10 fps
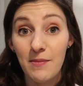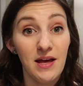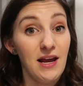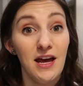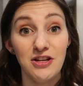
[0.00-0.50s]

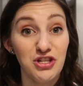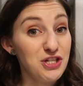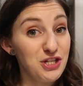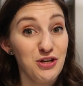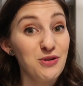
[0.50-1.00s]
And I
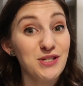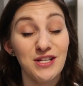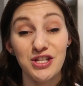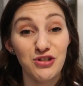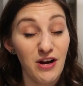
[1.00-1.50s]
just use
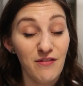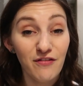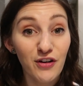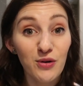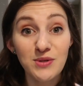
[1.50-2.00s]
straight
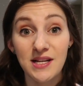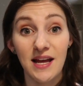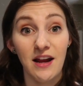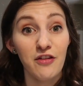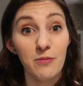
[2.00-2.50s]
fruit
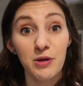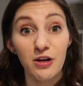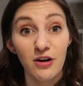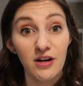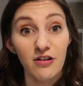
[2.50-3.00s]
and other
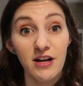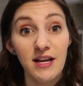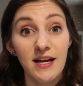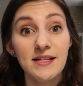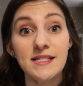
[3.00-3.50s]
pure
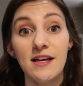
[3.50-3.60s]
ingredients.